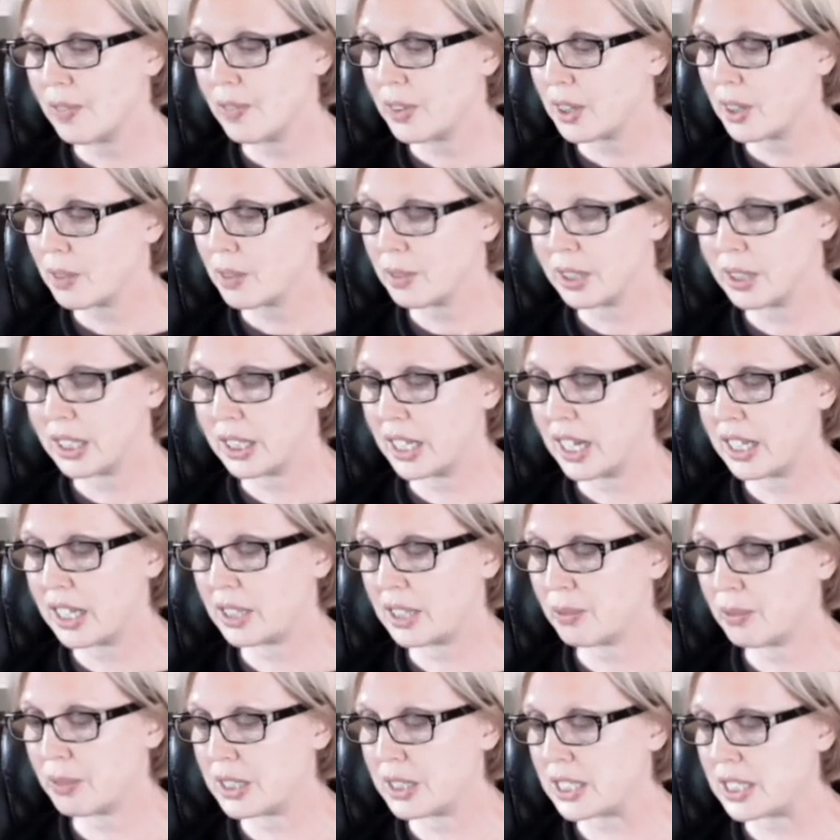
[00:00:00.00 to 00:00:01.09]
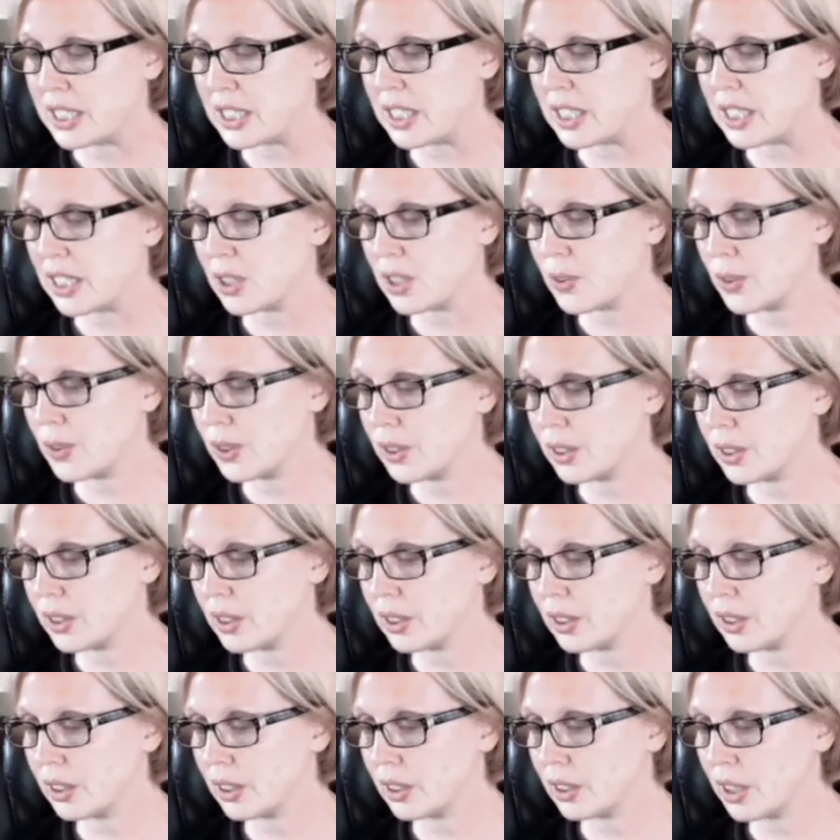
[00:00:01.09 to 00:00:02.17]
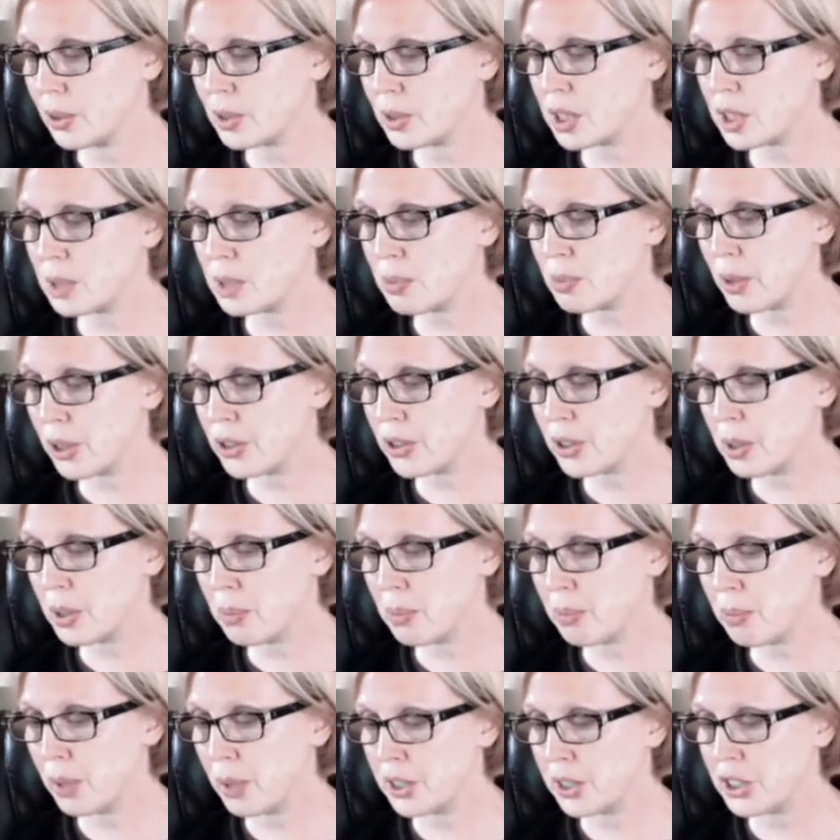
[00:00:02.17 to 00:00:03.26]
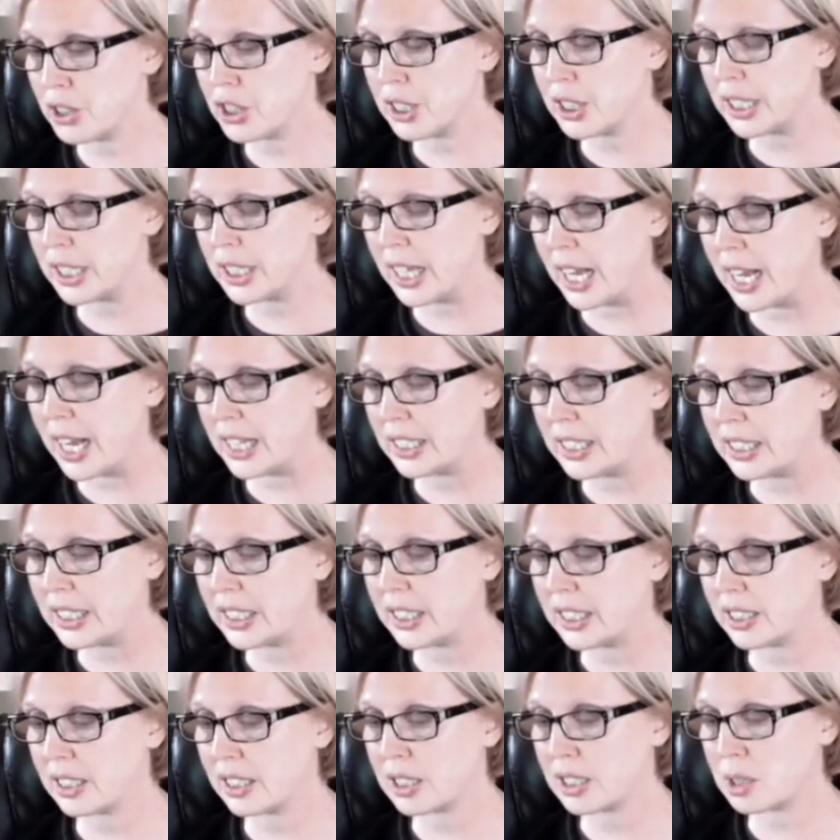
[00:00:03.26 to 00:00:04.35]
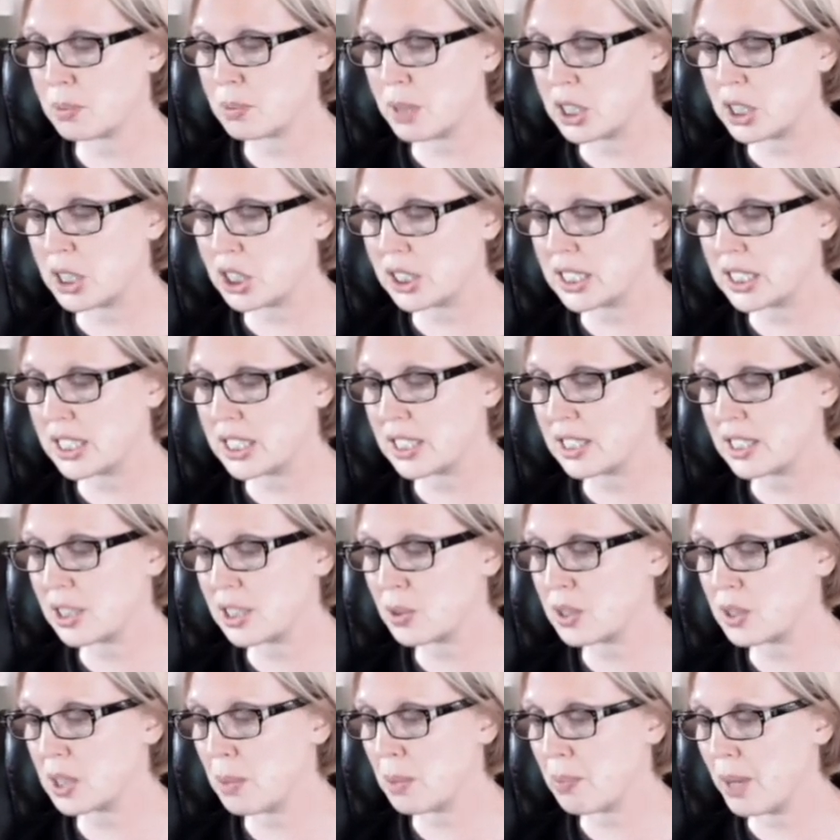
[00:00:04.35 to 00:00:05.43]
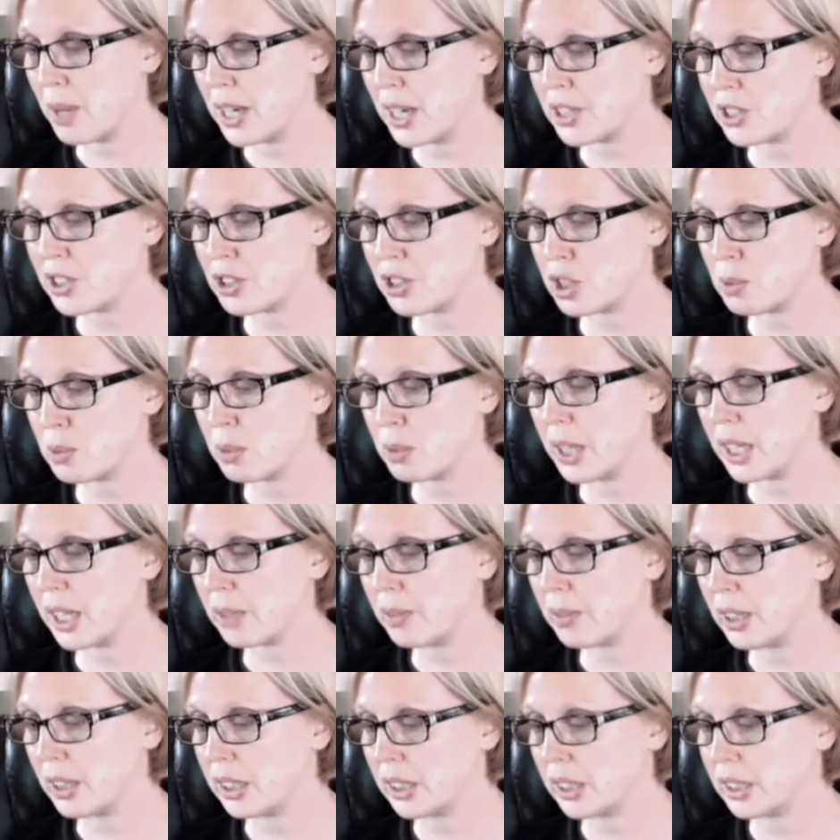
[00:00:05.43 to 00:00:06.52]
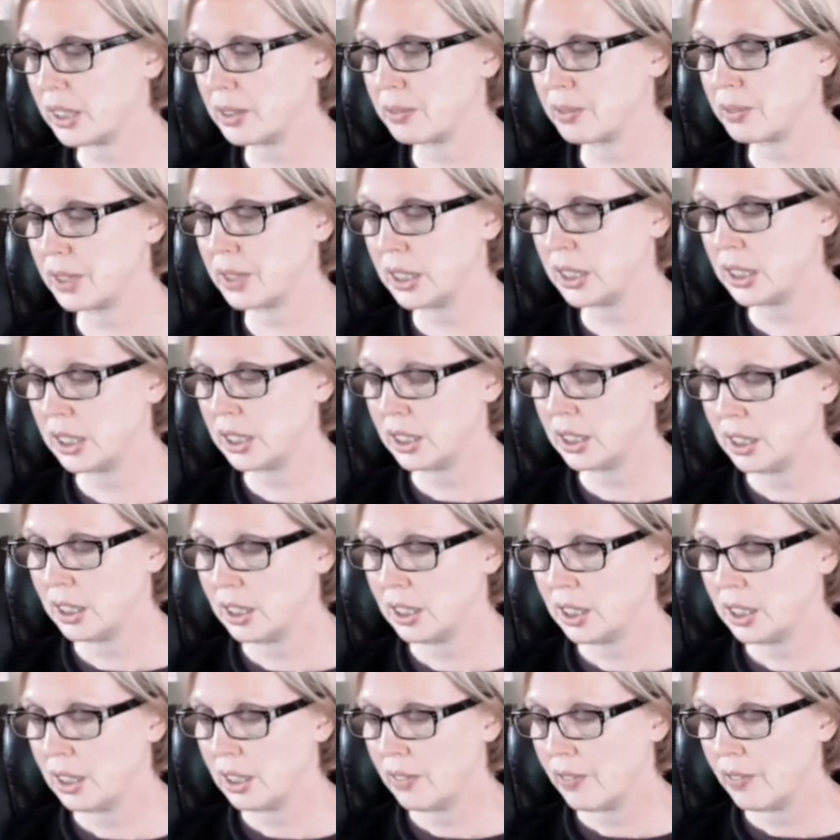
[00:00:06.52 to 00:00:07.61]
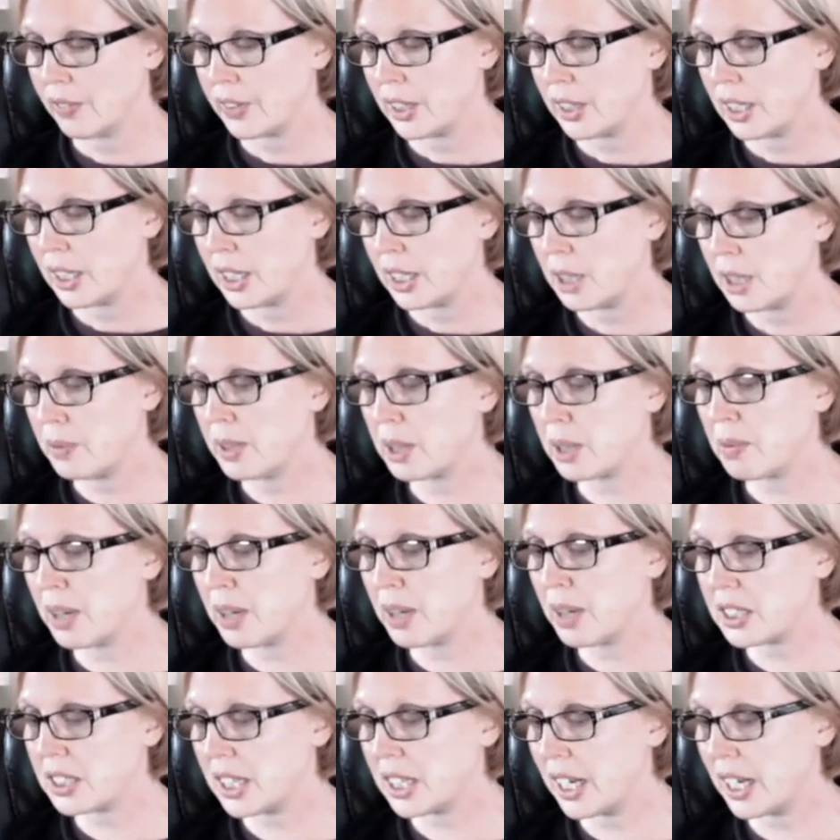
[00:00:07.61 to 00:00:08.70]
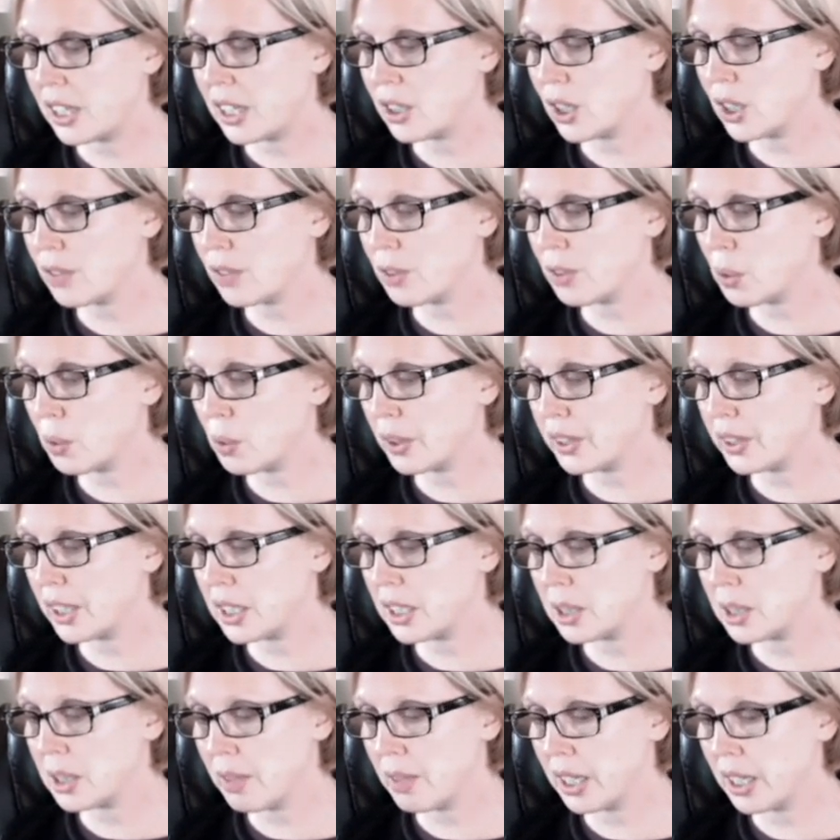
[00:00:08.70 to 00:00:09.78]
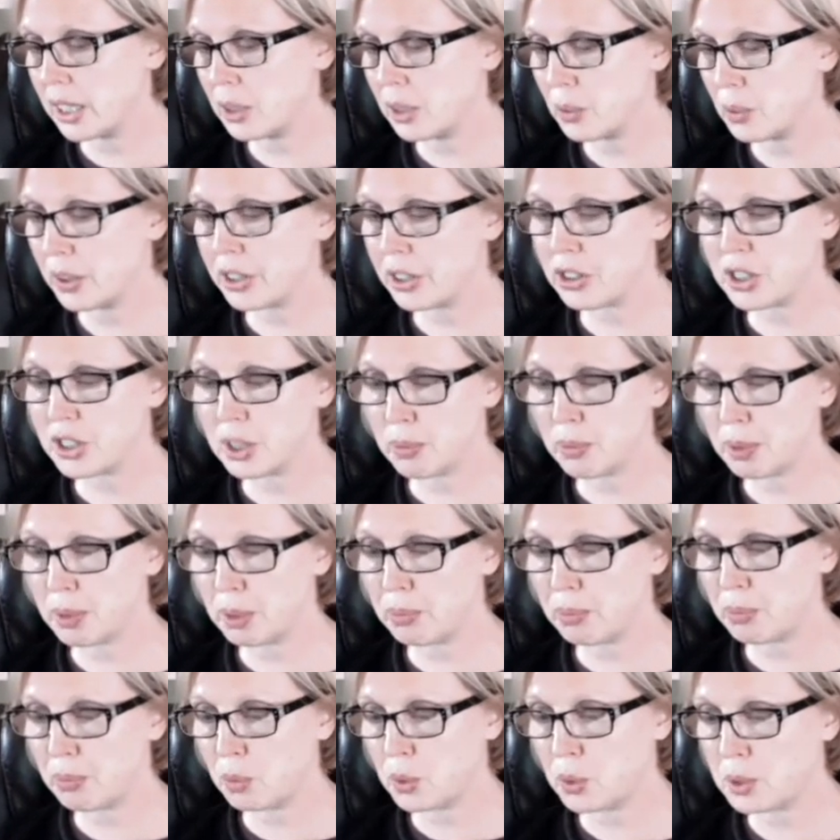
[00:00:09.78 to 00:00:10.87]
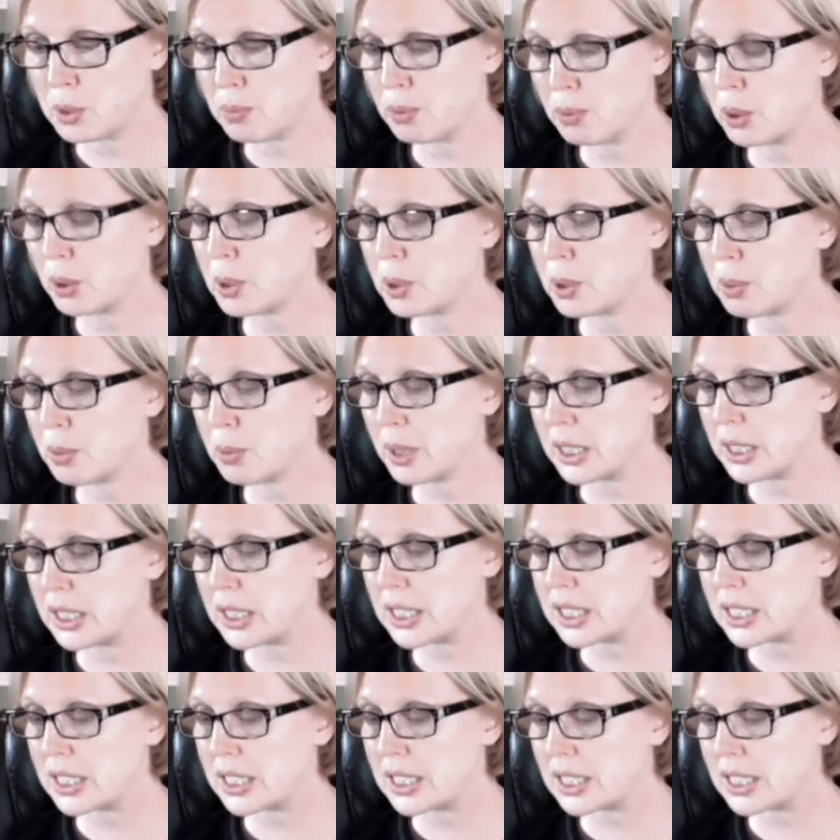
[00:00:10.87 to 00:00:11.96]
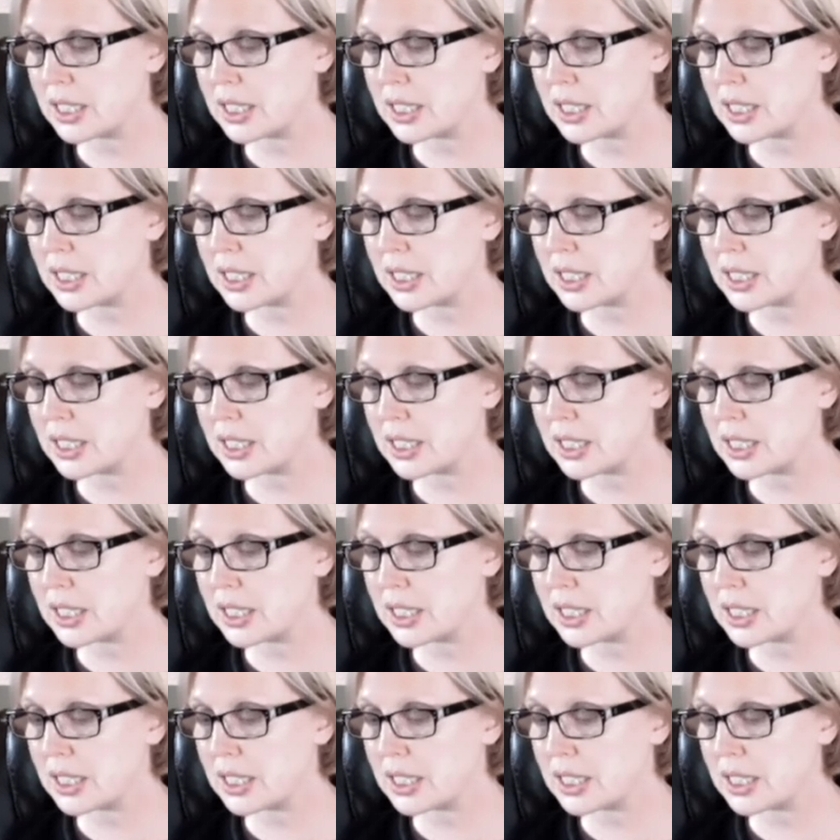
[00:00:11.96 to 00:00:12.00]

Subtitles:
but he hadn't been successful. They were smarter than Punch, and he hated it, especially since it was the bastards blackmailing him. He'd been about to hand over what they demanded when their ship was blown to bits.